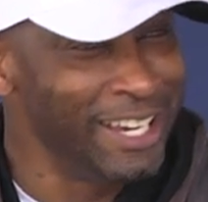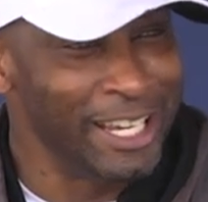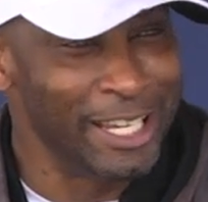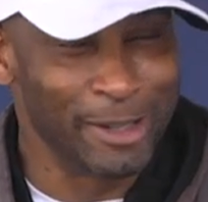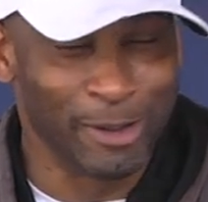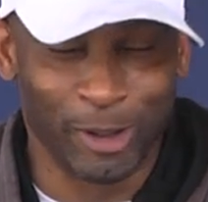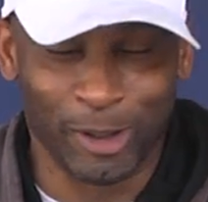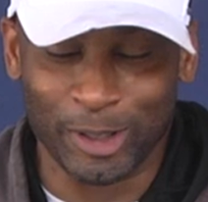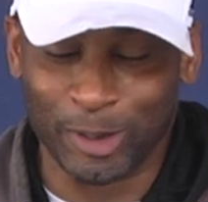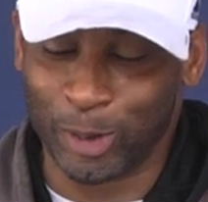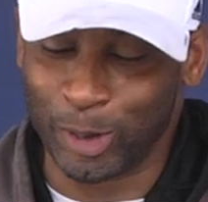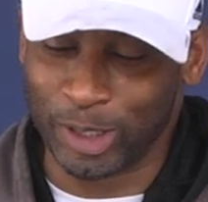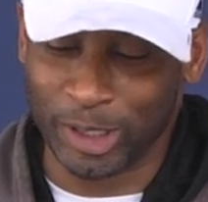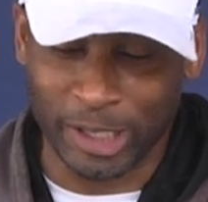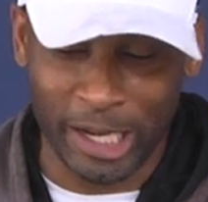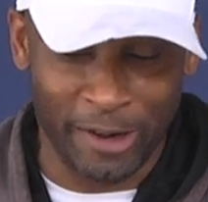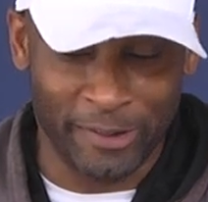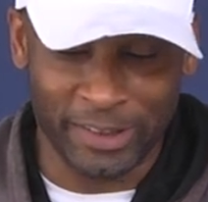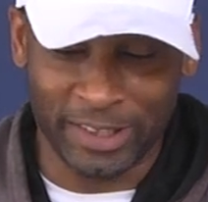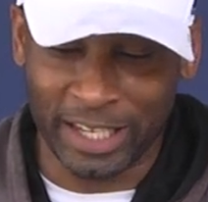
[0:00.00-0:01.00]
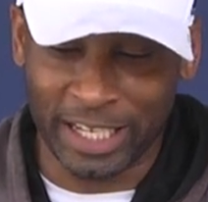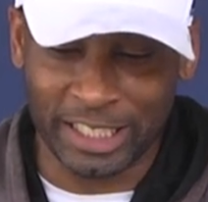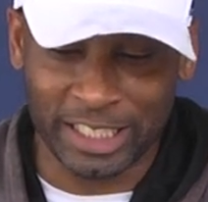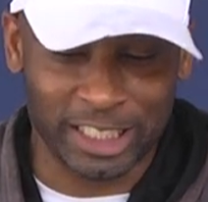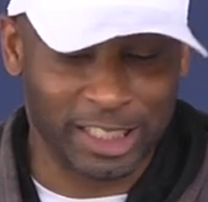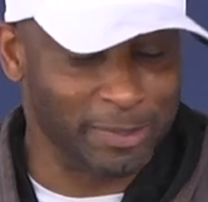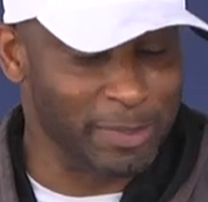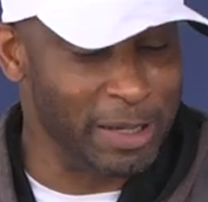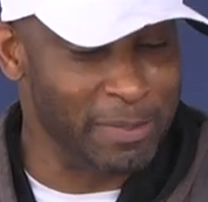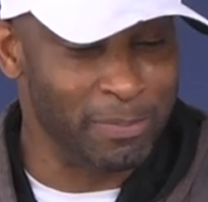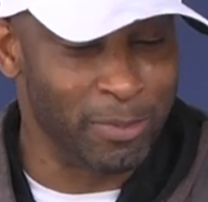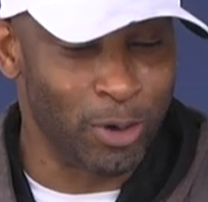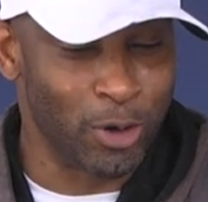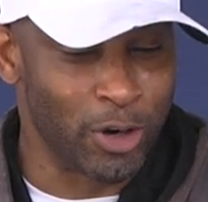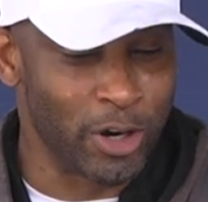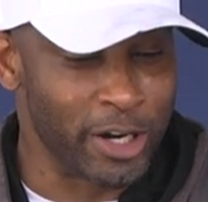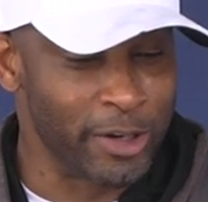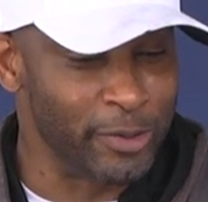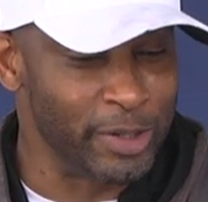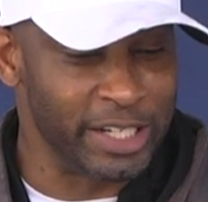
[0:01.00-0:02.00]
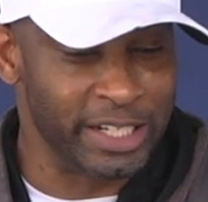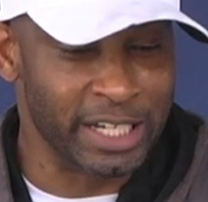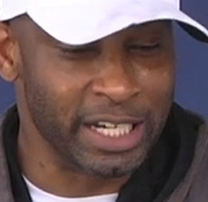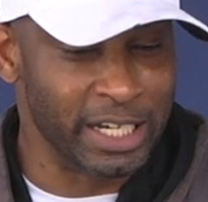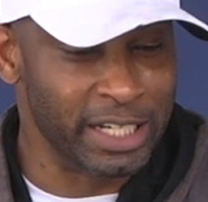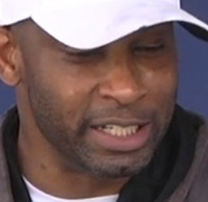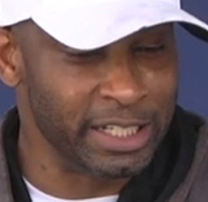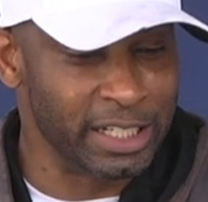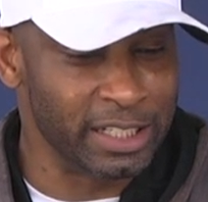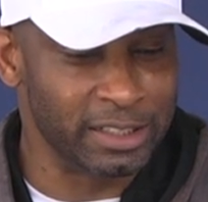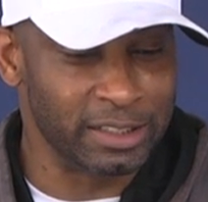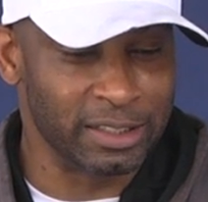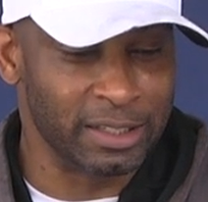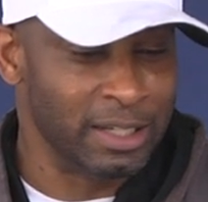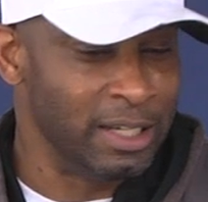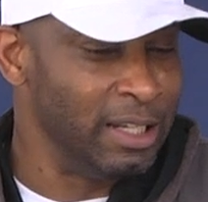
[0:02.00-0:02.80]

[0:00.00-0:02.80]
you want everything just to be boring, redundant.